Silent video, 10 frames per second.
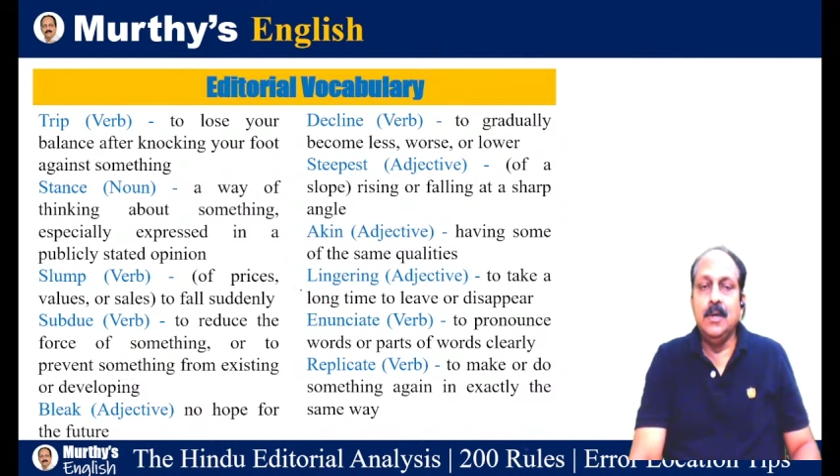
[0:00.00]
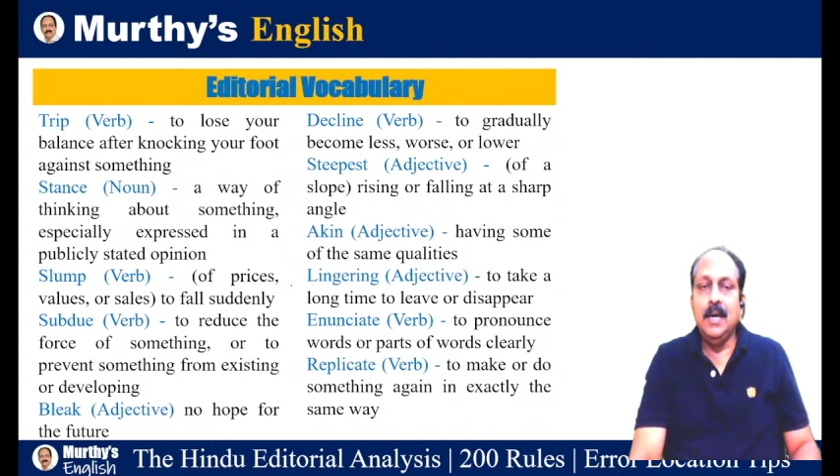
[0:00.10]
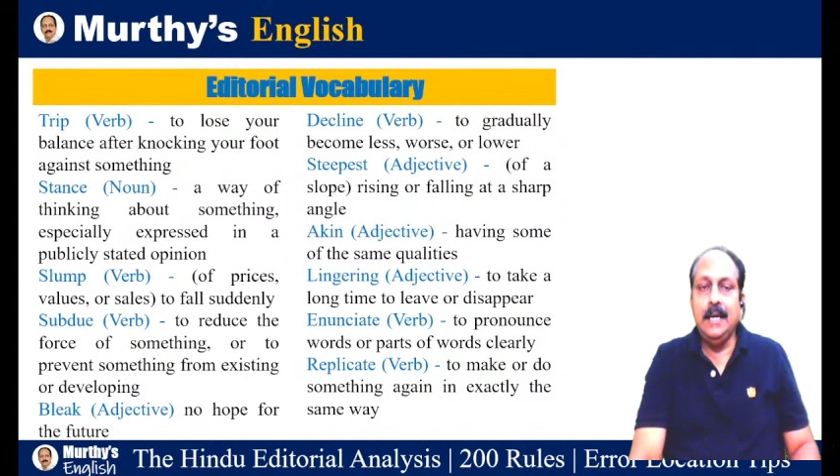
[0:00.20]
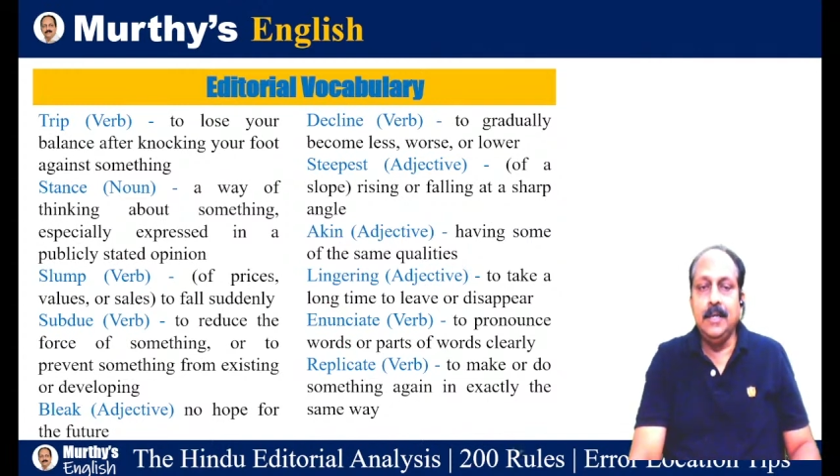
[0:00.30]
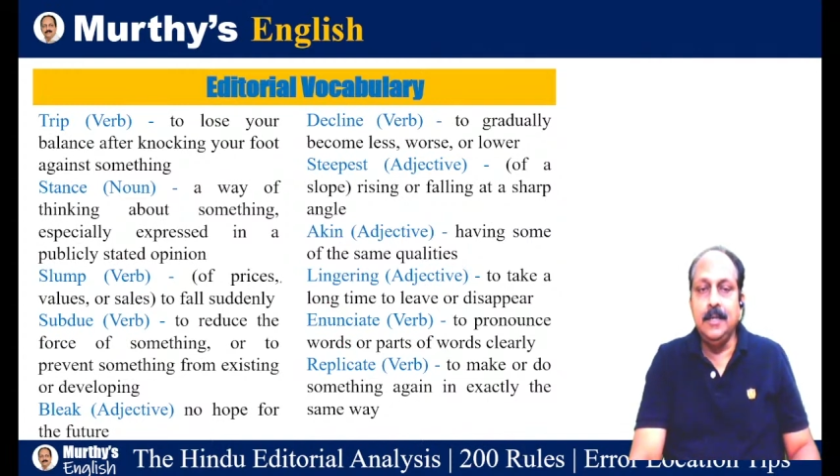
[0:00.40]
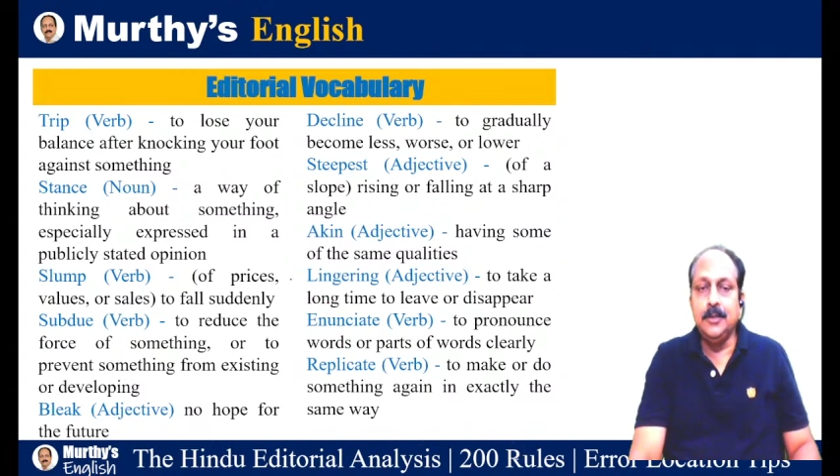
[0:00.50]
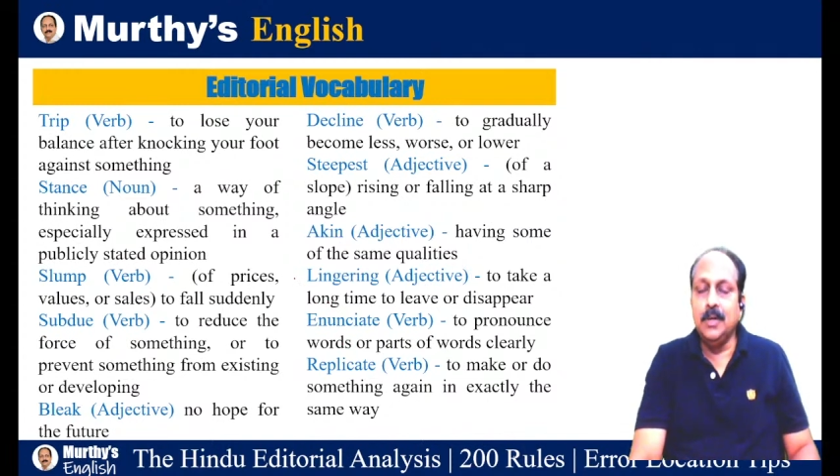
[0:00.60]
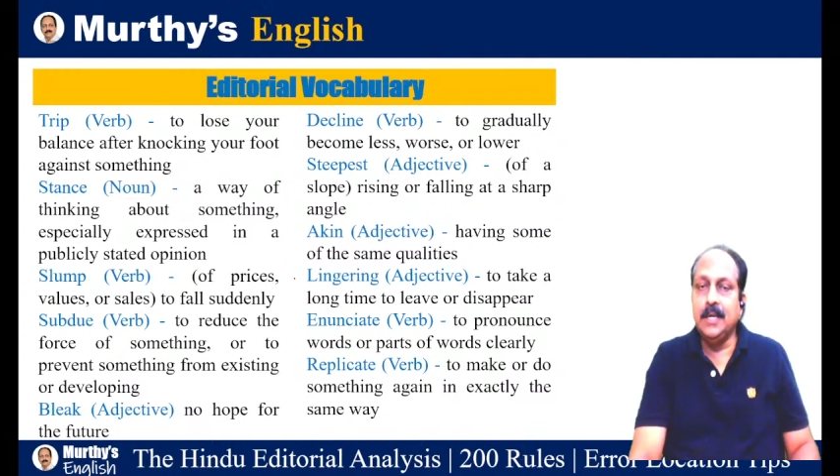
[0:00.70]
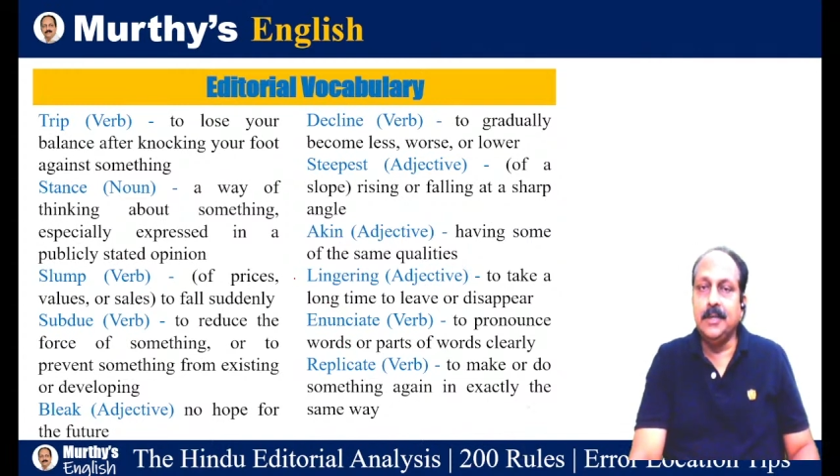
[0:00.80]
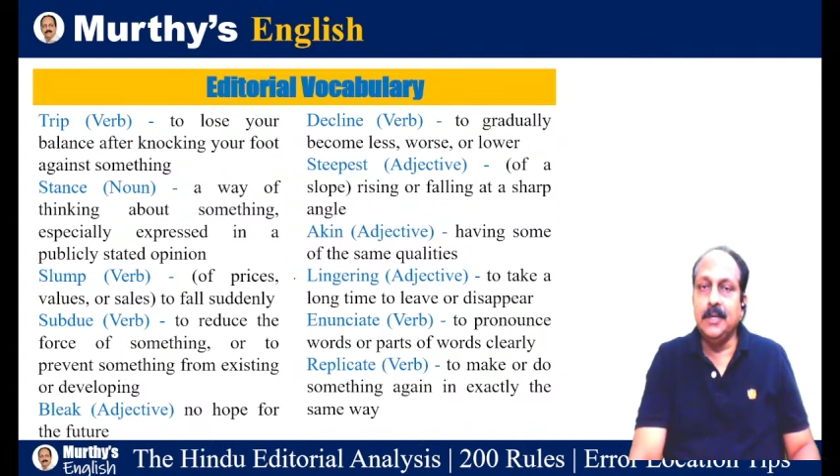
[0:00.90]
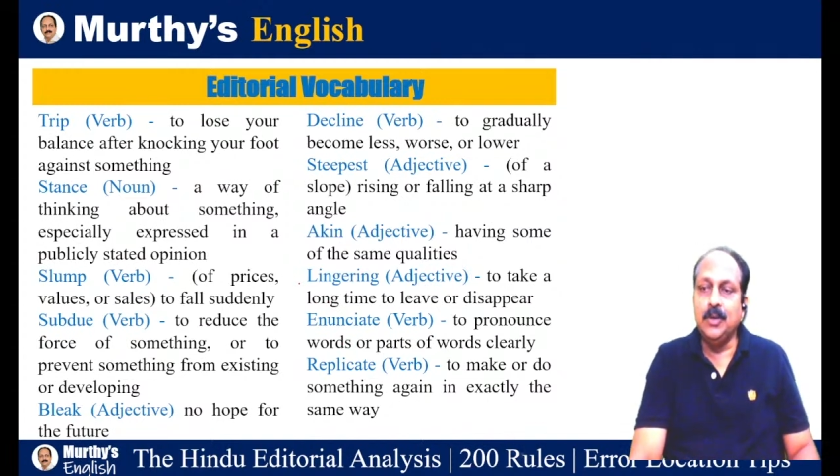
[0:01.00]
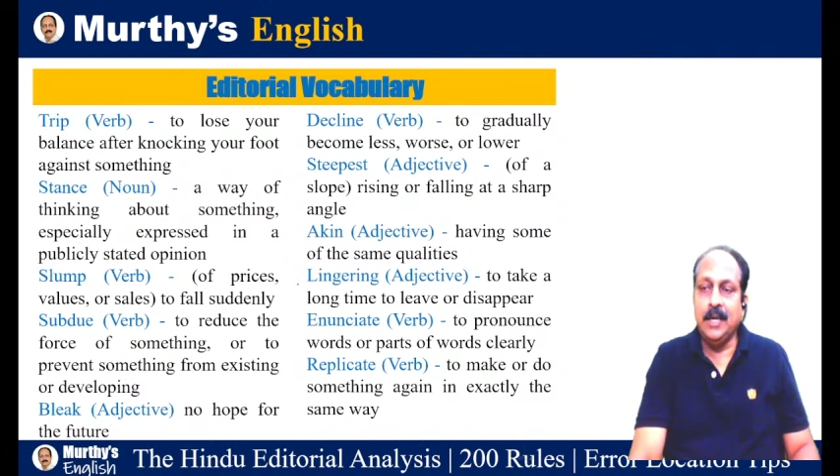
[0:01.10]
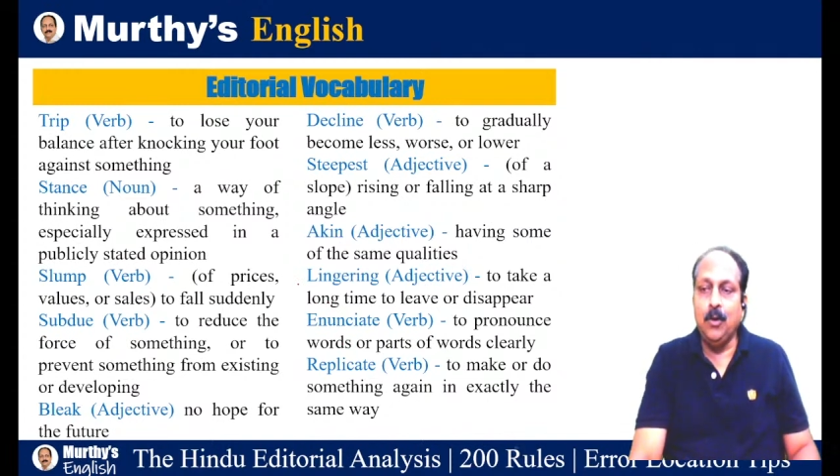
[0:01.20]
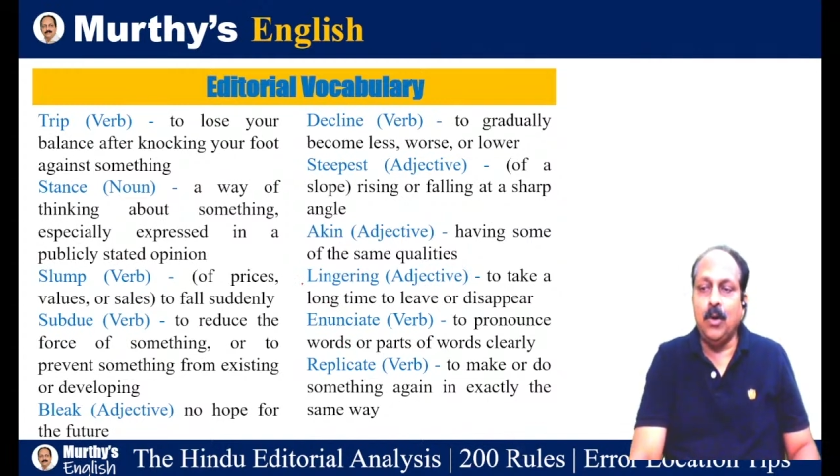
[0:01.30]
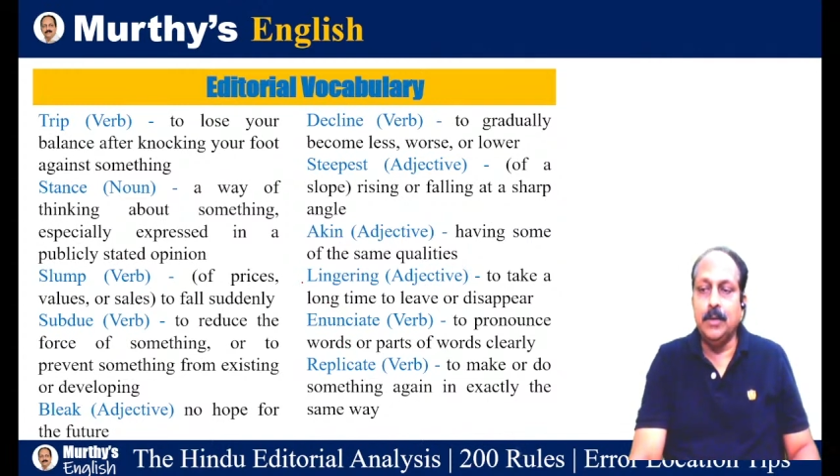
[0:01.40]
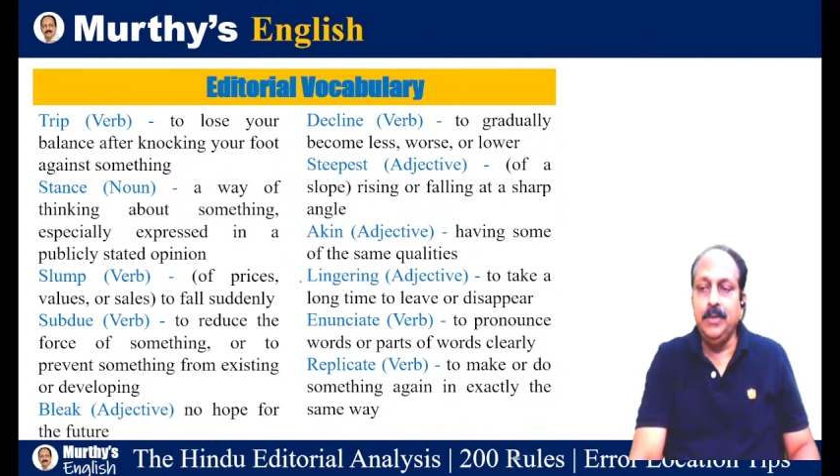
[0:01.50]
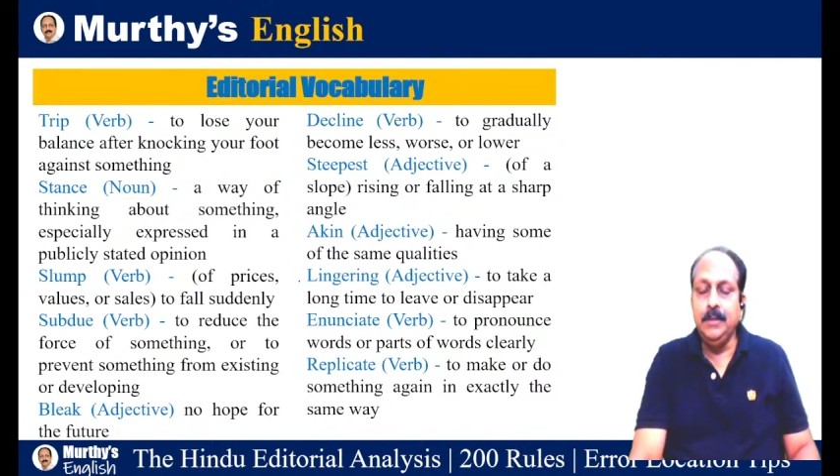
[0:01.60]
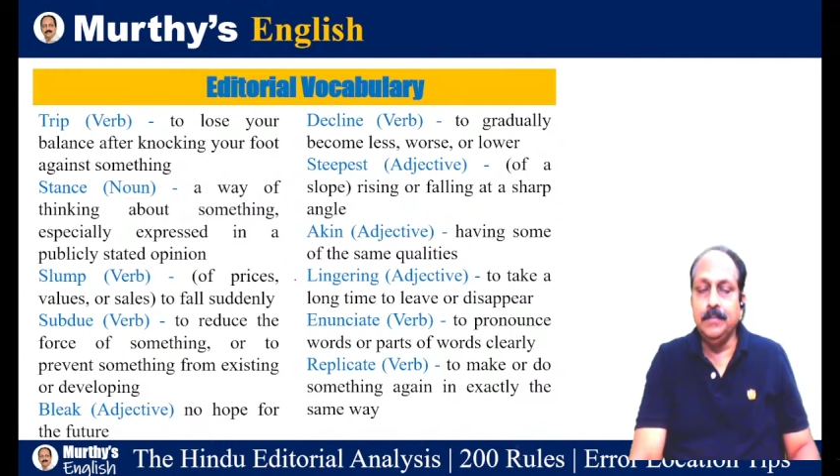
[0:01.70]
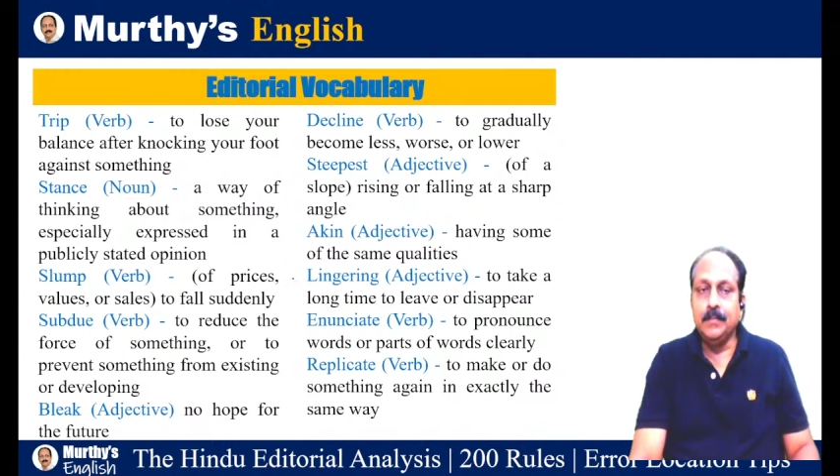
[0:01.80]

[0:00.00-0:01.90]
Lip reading: it is related to economy,